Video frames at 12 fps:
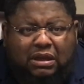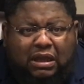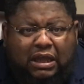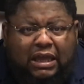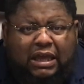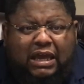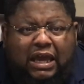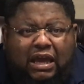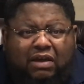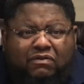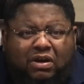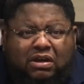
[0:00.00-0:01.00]
He
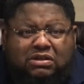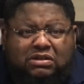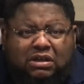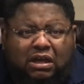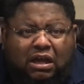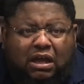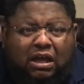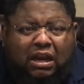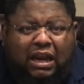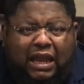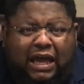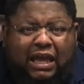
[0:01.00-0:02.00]
gave us
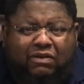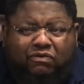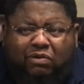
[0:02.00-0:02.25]
life